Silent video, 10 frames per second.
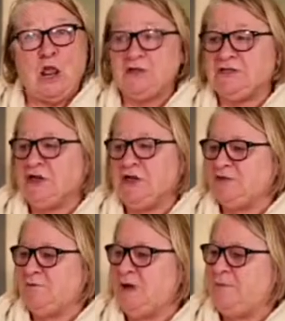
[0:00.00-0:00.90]
and loads
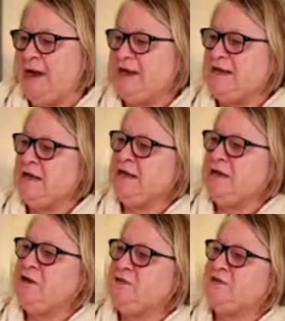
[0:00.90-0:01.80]
of marmalade,
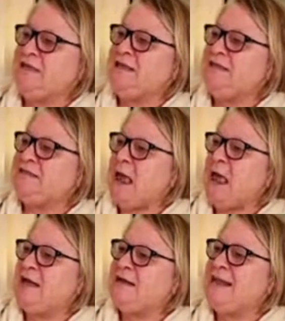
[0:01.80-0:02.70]
using these
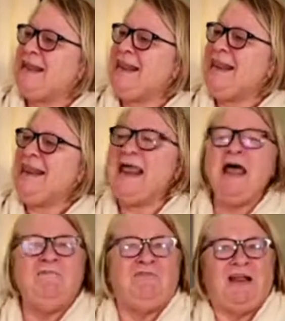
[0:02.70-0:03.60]

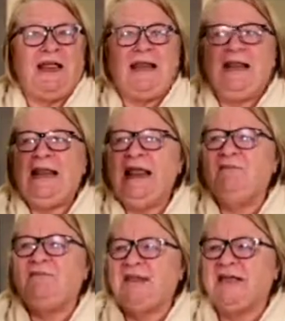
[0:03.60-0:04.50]
lovely,
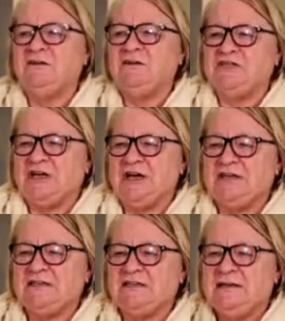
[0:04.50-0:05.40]
lovely Kilner
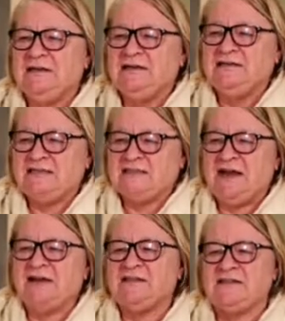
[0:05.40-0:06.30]
jars.
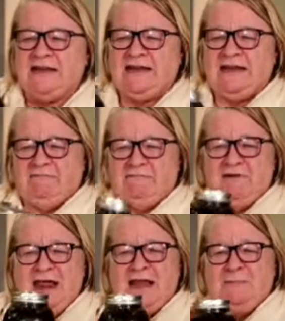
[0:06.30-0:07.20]
Seriously,
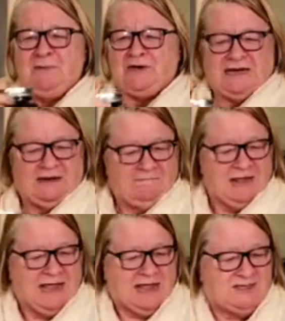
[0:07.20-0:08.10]
really pretty.
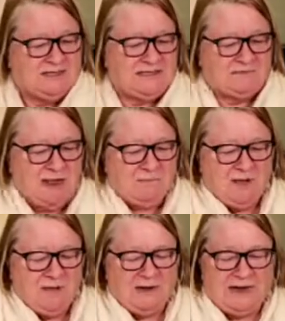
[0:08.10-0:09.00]
And this is my
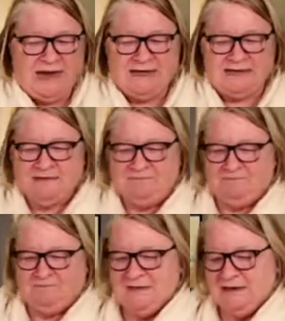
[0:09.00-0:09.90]
marmalade.
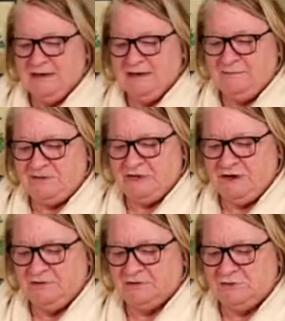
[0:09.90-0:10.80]
Let me show
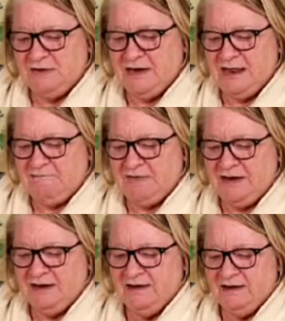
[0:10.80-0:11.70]
you. It's all
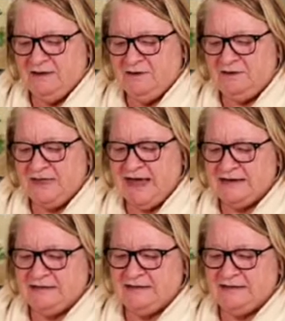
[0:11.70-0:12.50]
lovely. Look at that.